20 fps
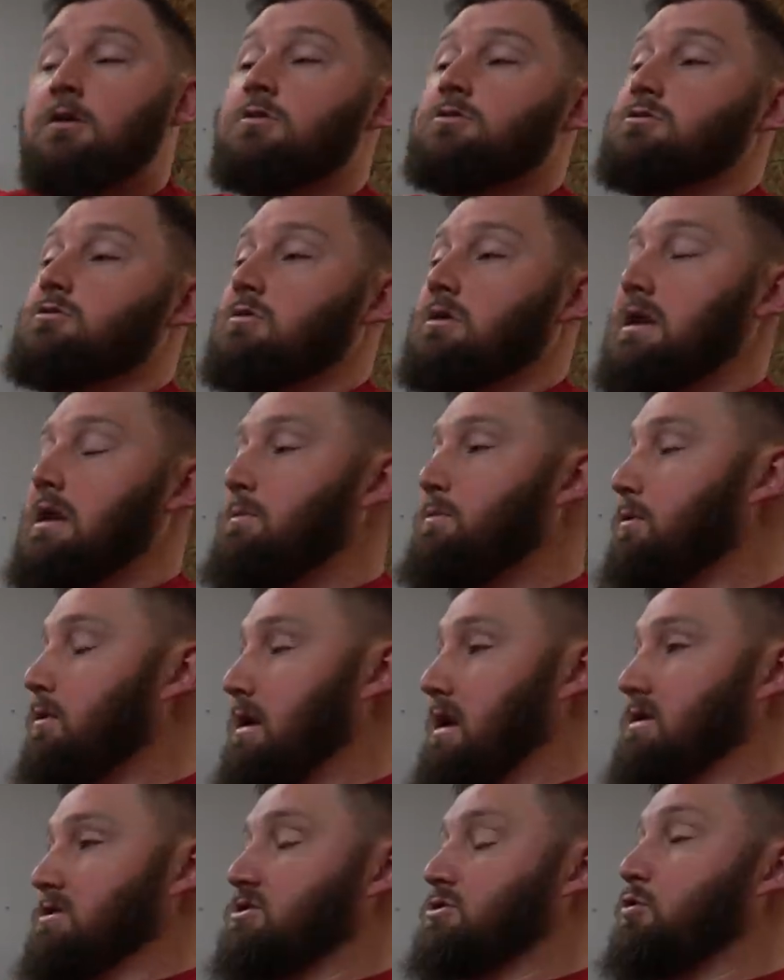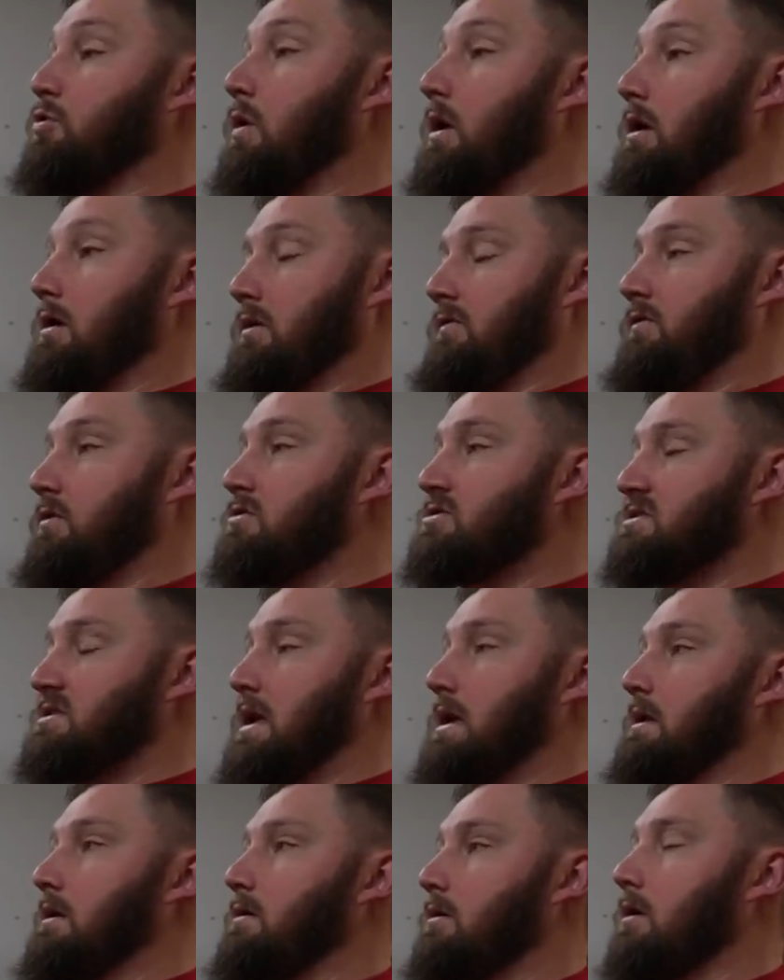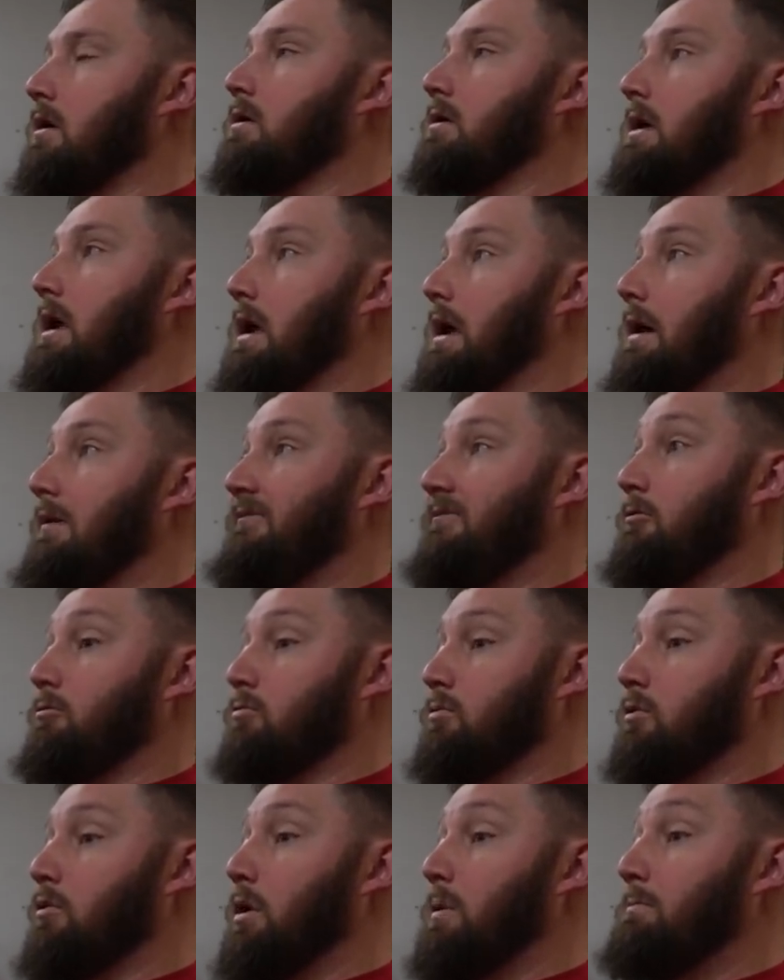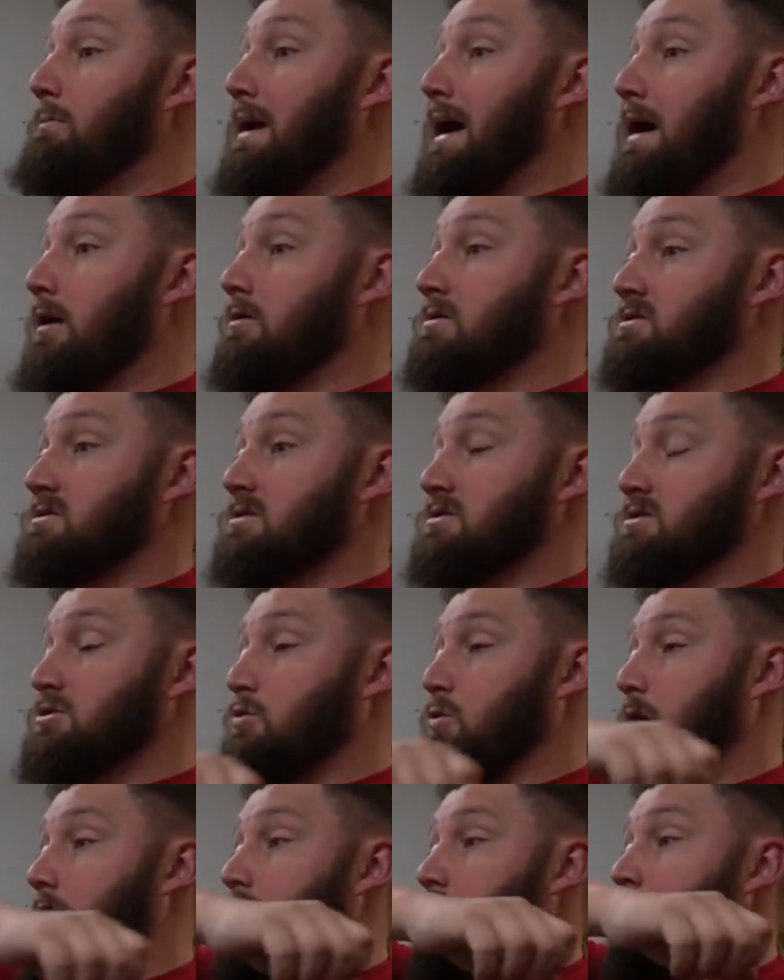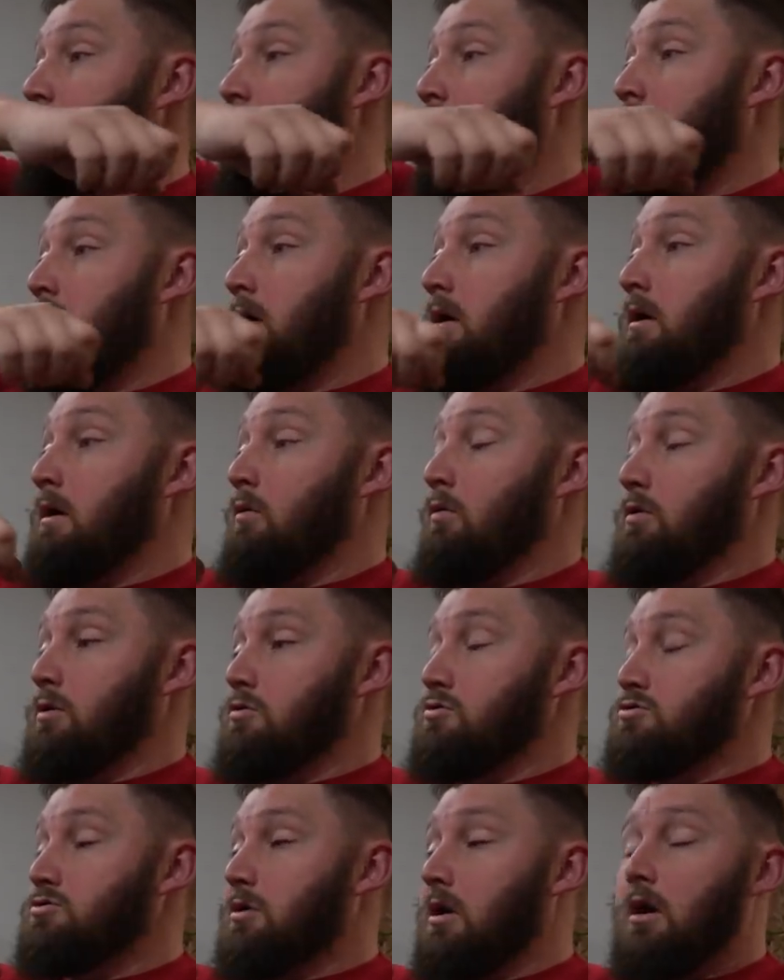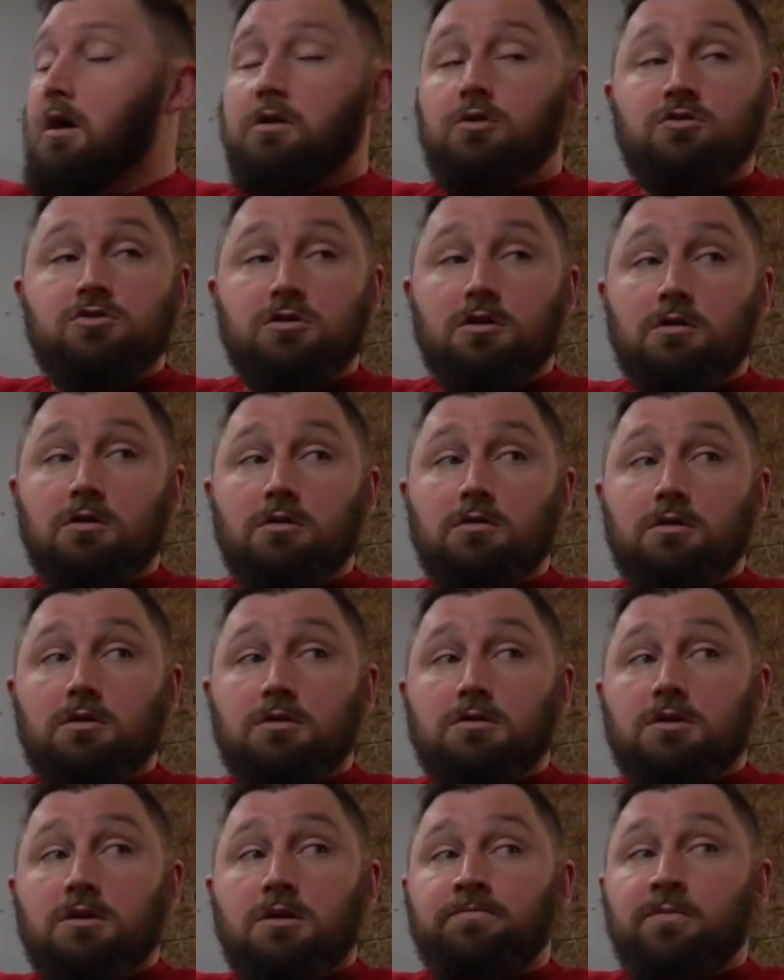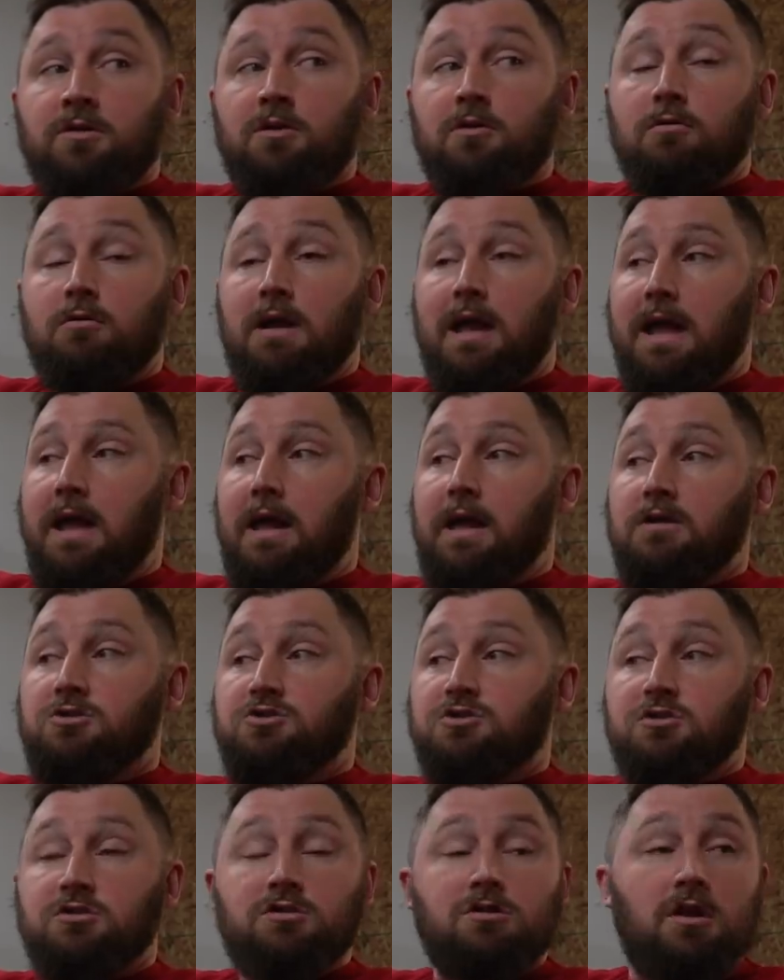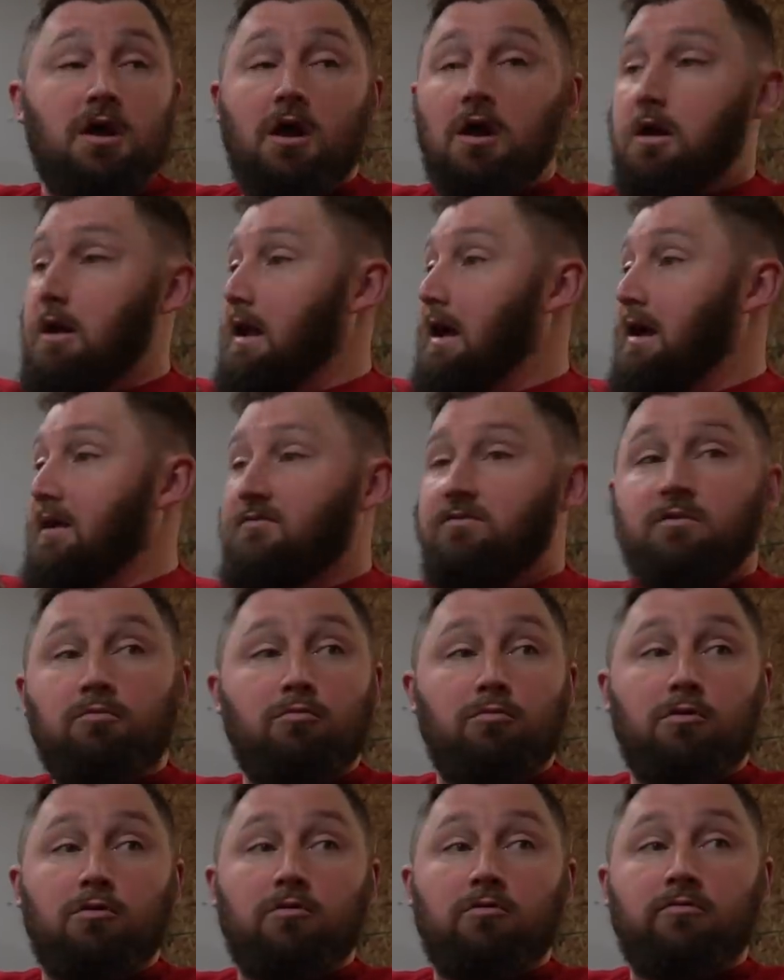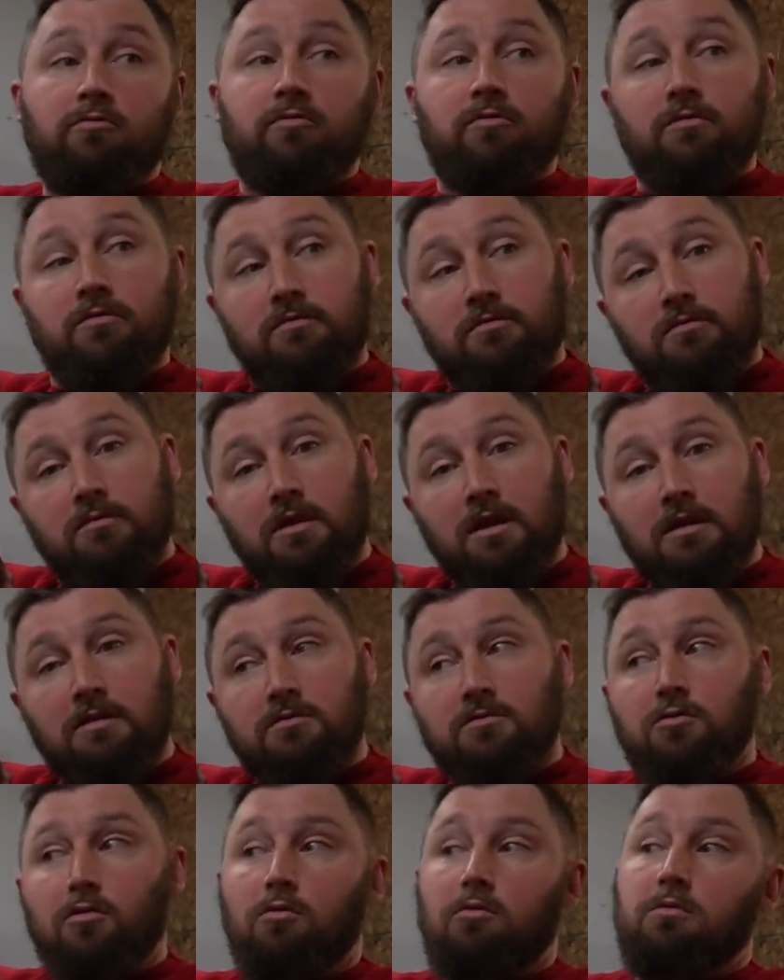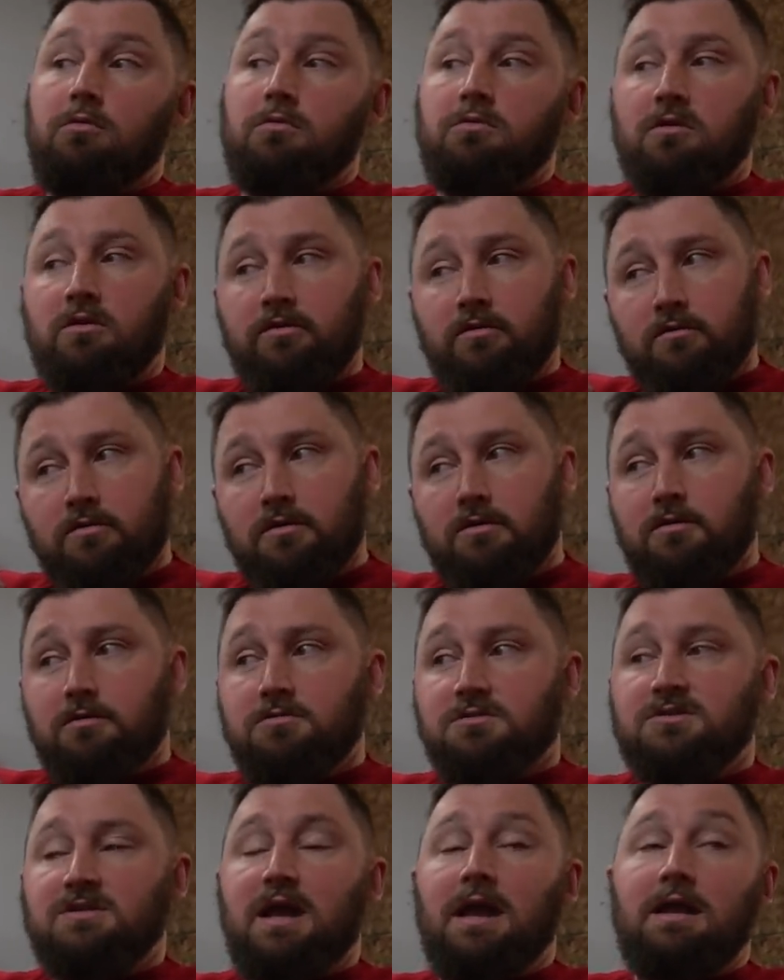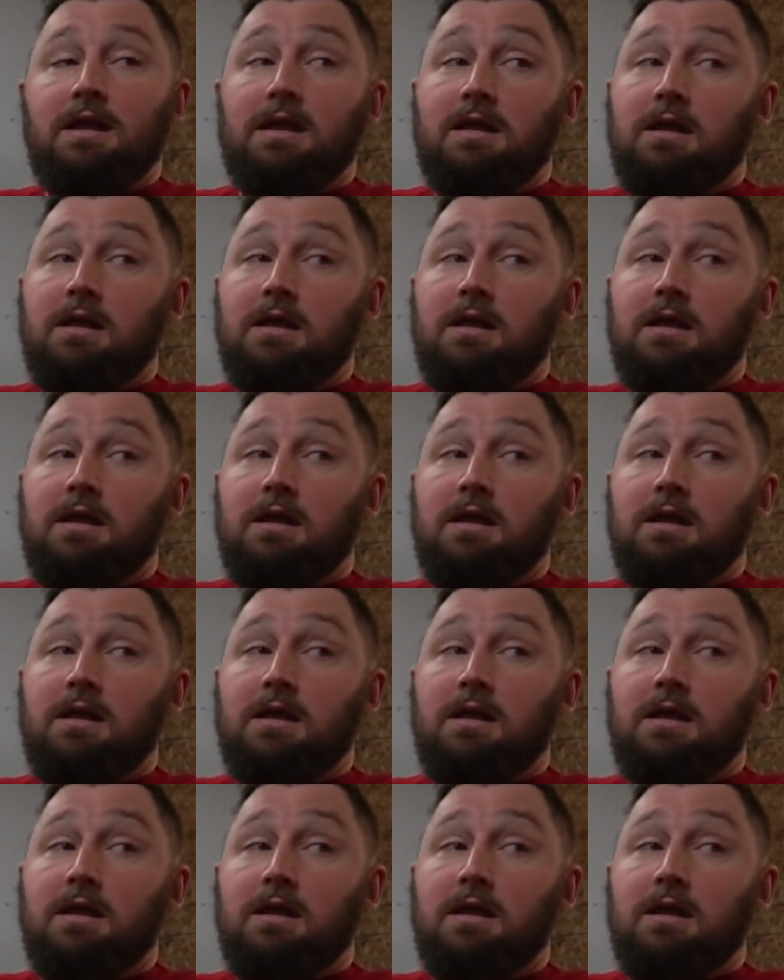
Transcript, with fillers: So keep your head square. If you stand here and go, okay, I feel really balanced and square, when you draw and you turn and look, your head should not have to move like to the side.